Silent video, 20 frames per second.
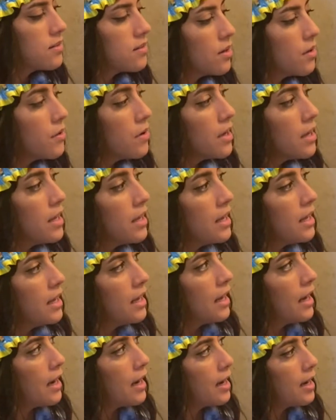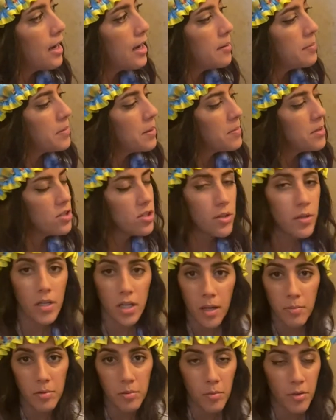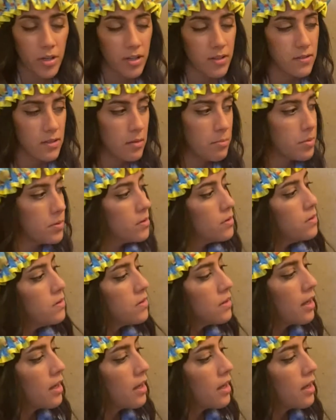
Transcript: So um, let me show you a couple more examples,